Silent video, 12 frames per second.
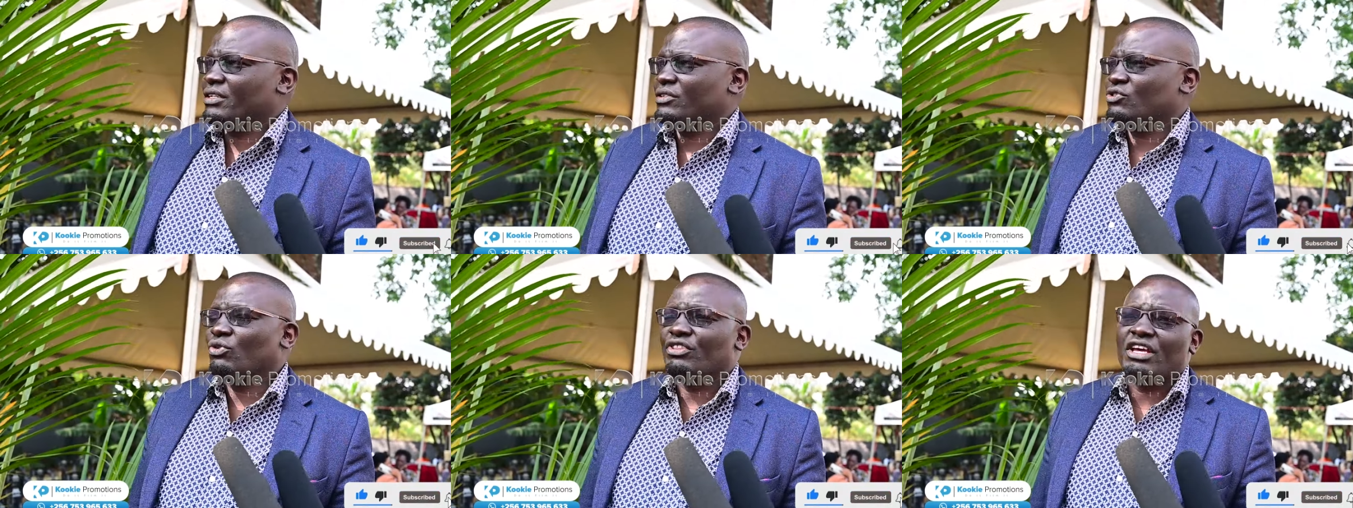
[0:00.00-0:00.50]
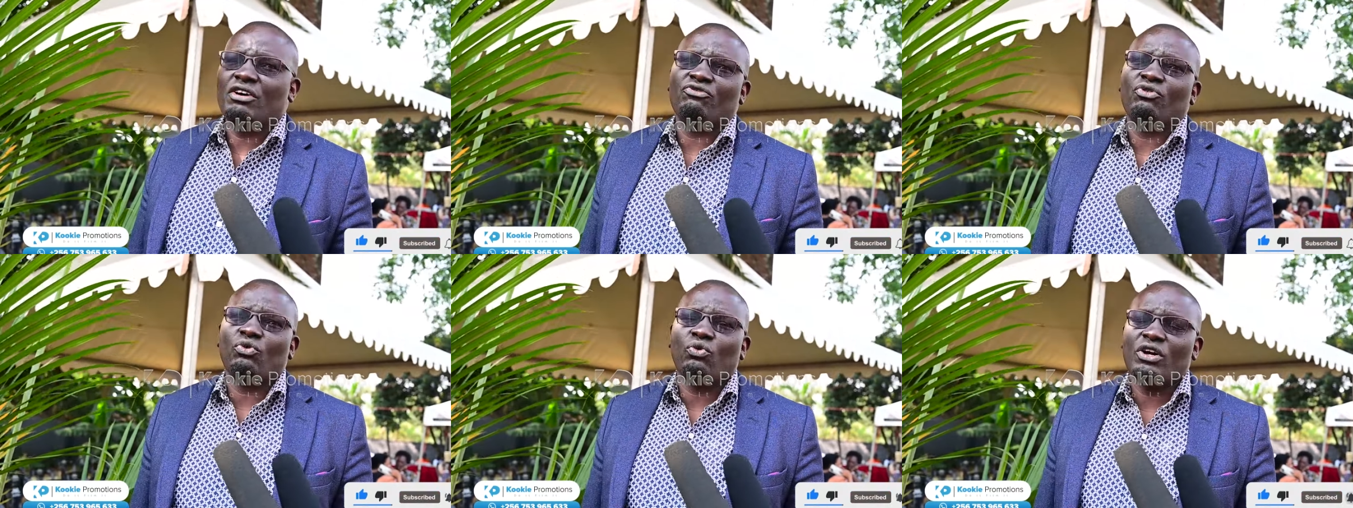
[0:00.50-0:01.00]
So
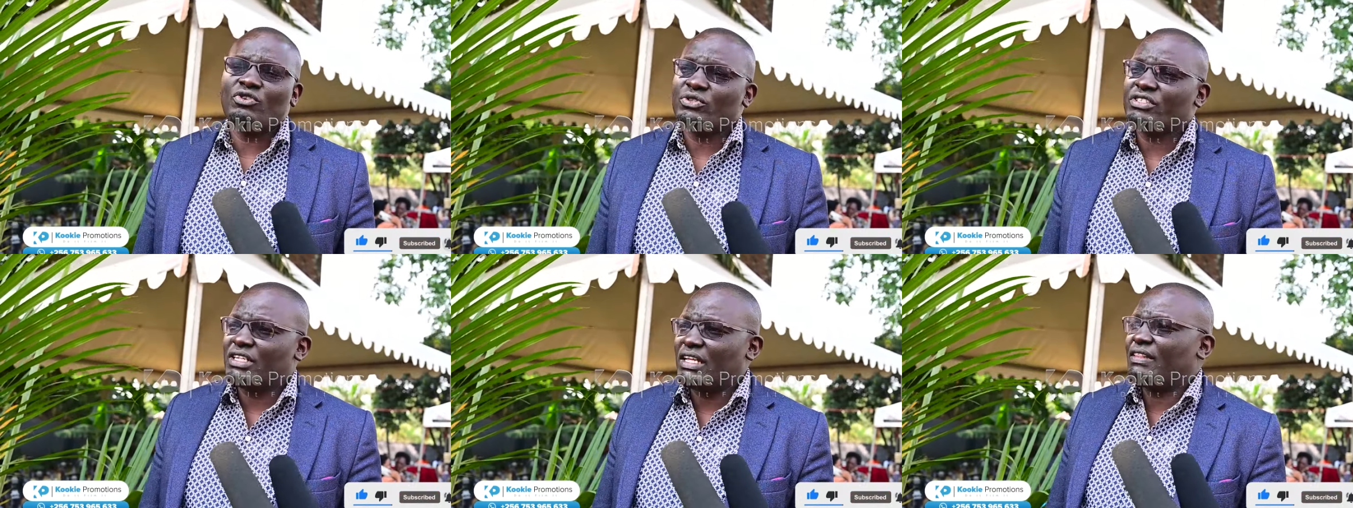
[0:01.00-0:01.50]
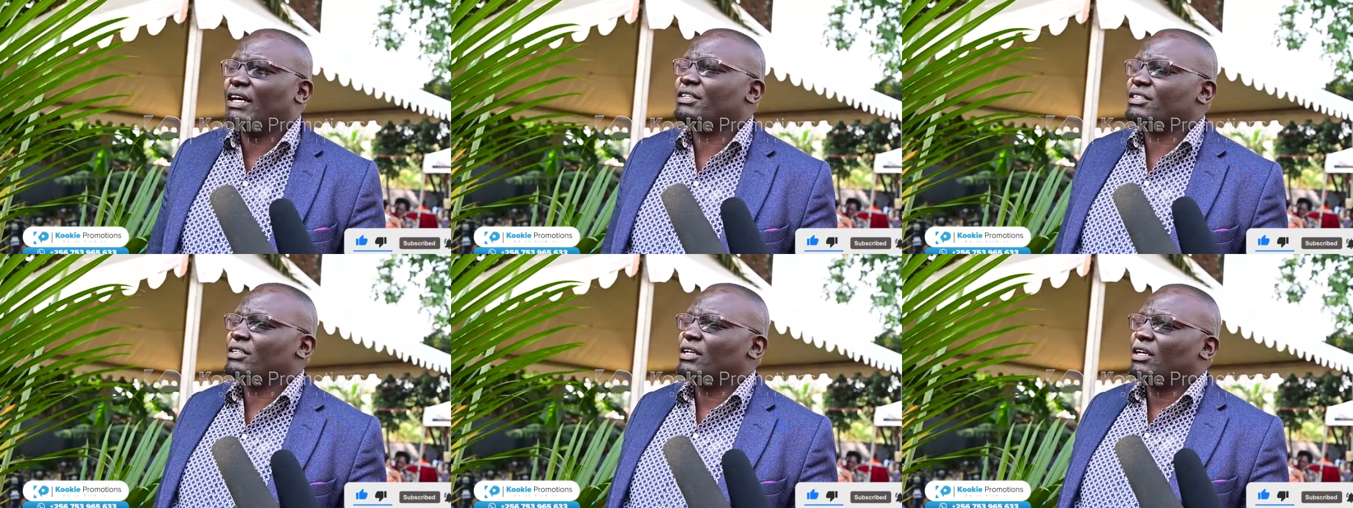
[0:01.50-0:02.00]
therefore, we want to state
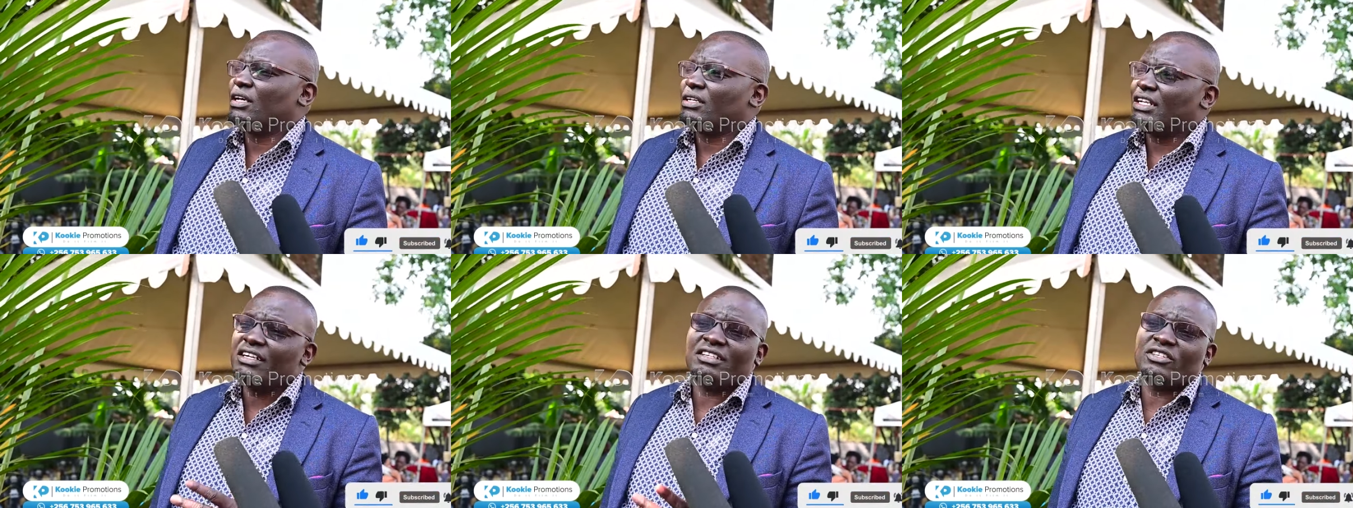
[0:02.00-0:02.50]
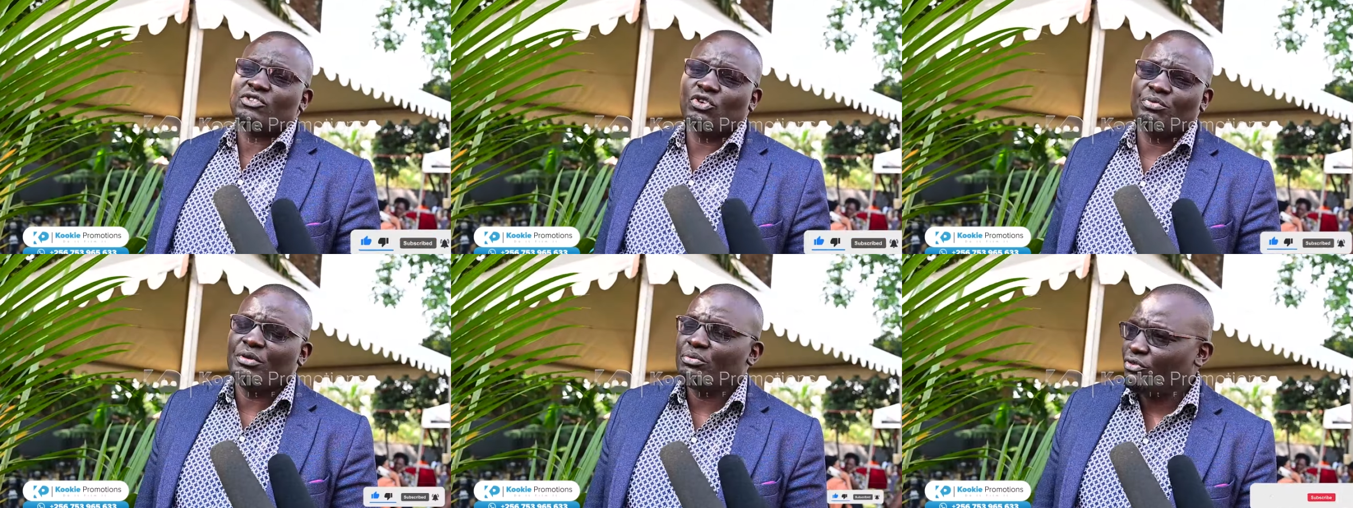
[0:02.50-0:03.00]
that that has
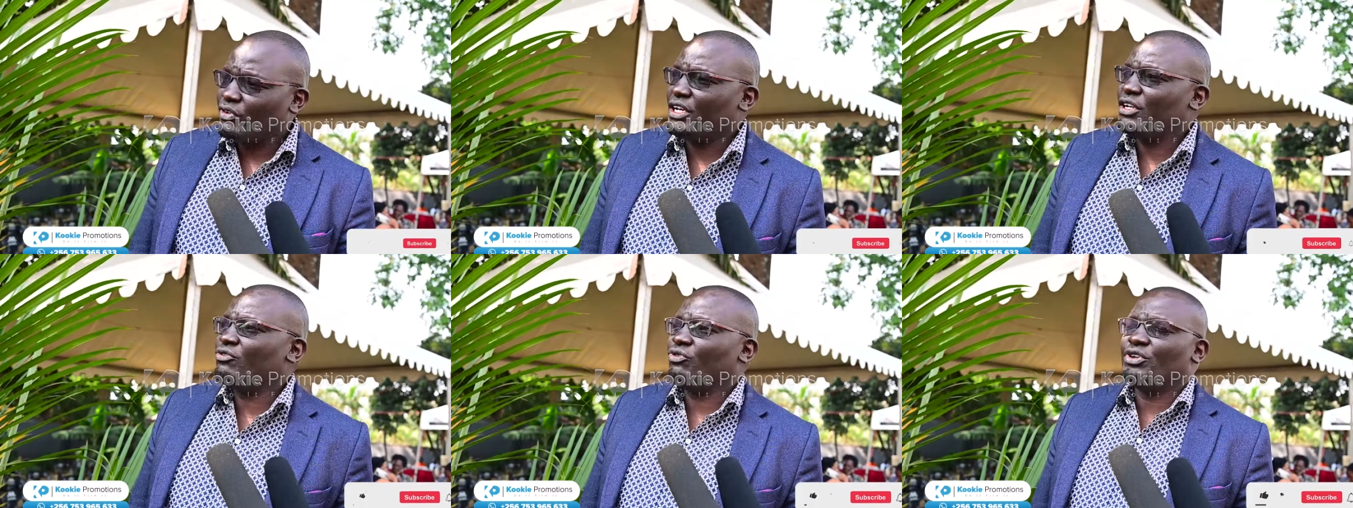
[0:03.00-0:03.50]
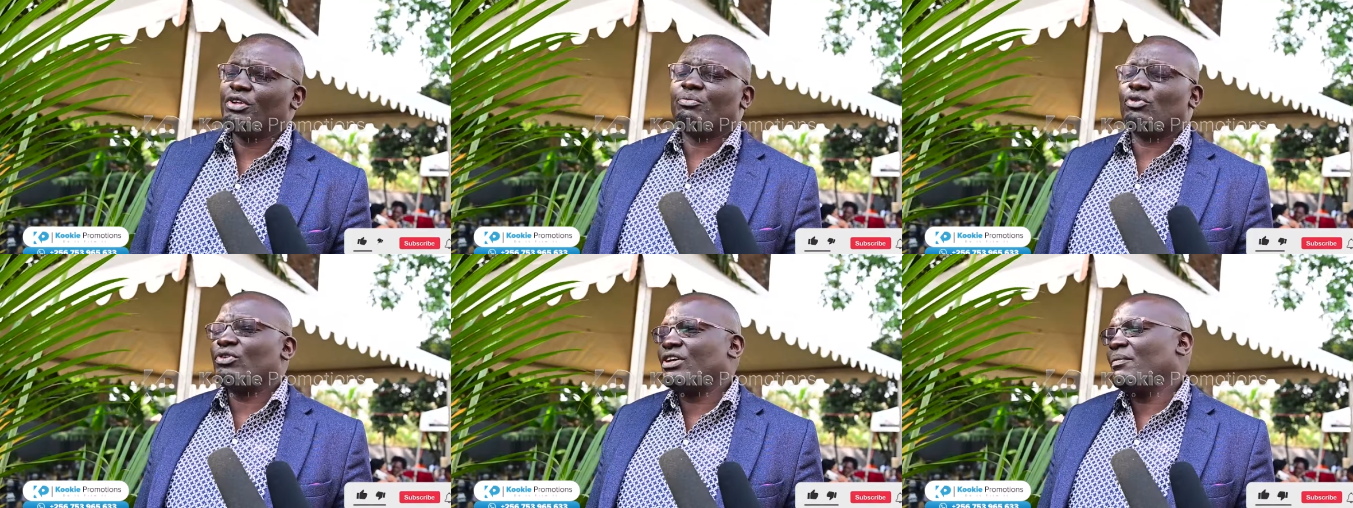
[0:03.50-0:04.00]
not been provided for in the
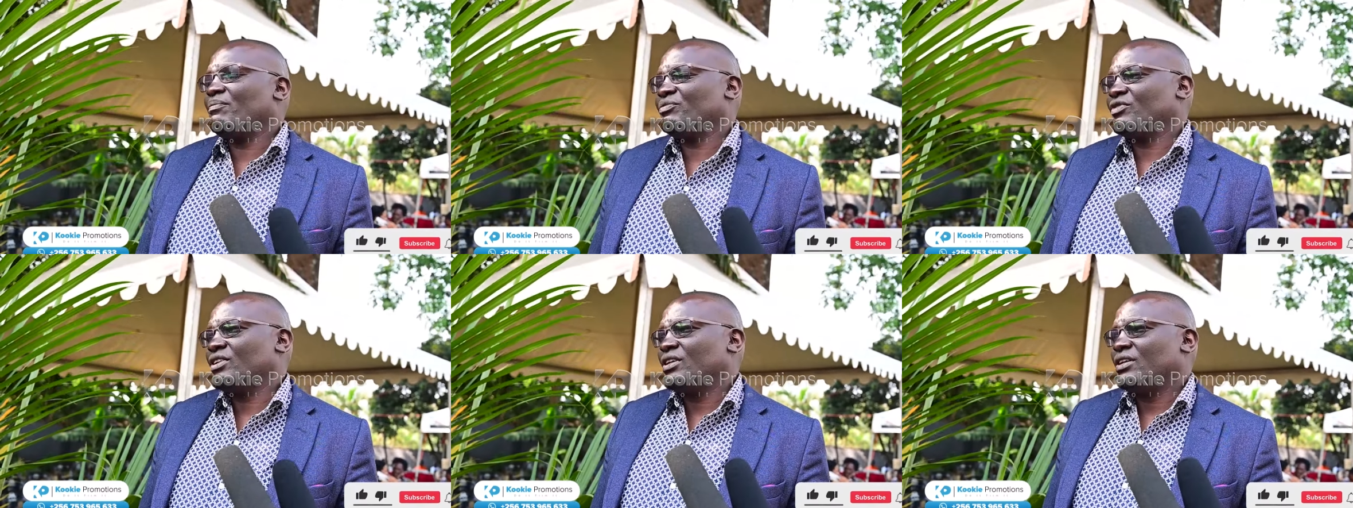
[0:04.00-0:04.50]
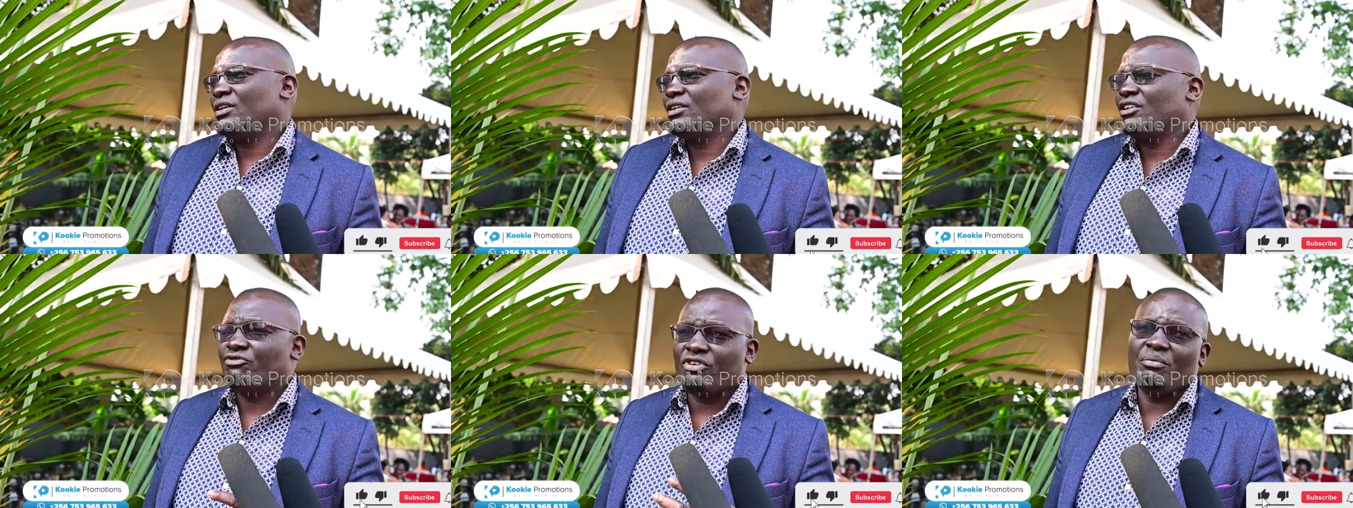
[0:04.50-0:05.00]
program.
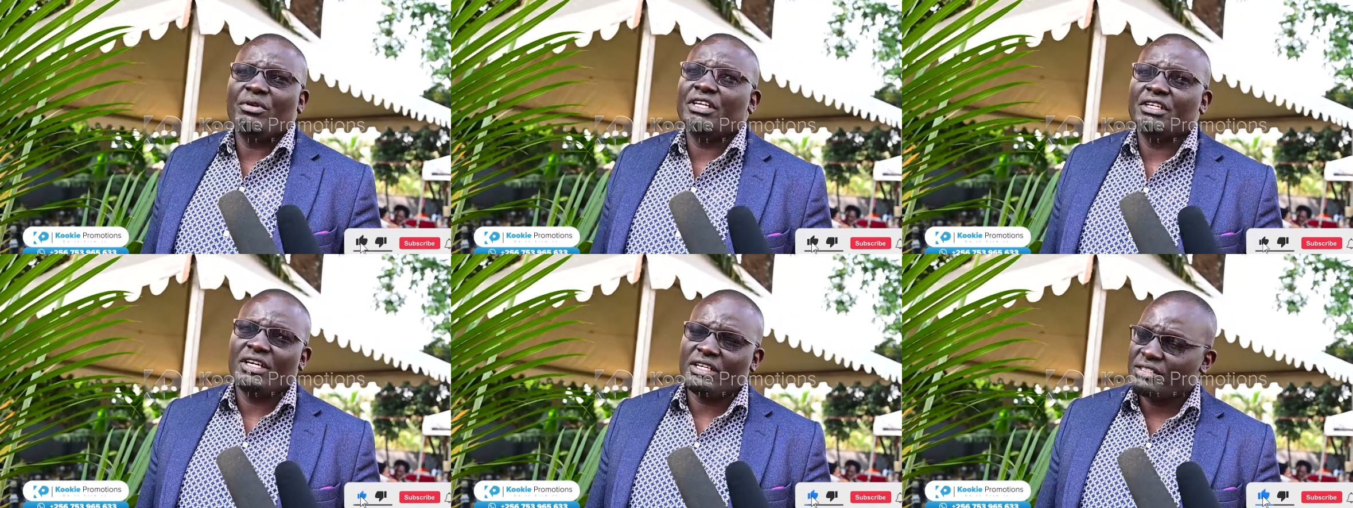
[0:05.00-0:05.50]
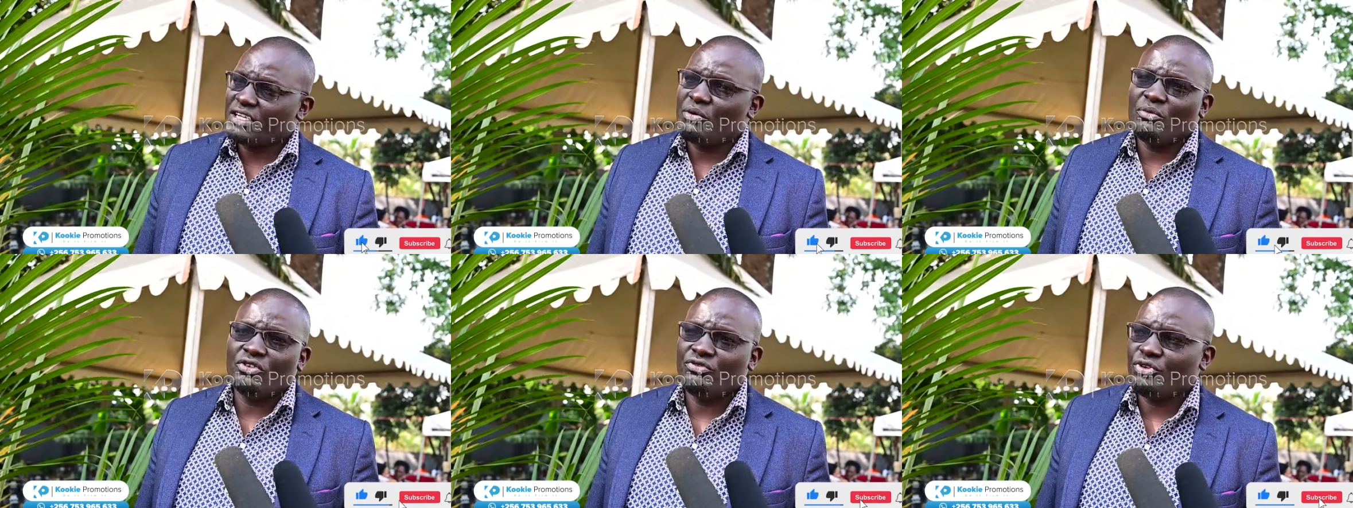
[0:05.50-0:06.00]
The family has
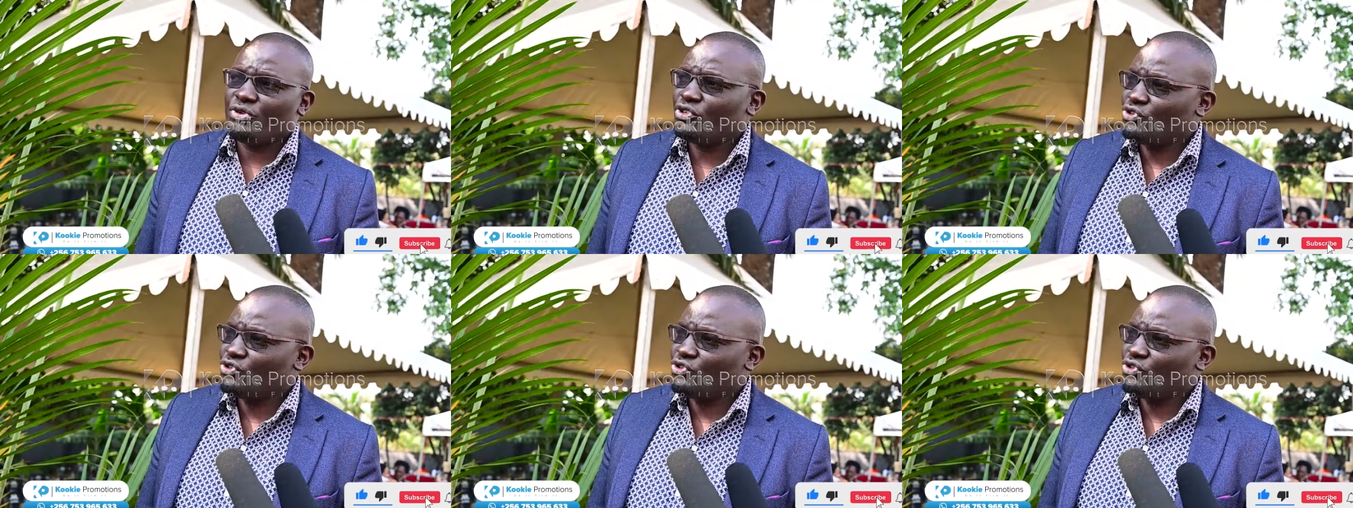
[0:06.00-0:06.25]
come out very